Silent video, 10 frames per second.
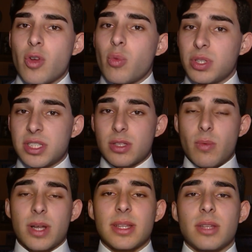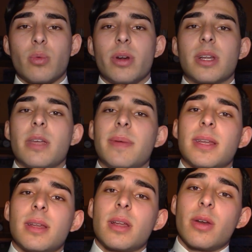which is the one that we're
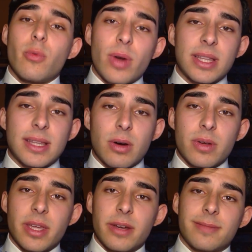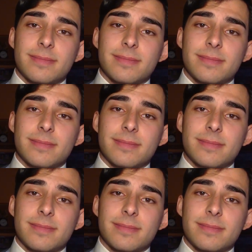giving right now here.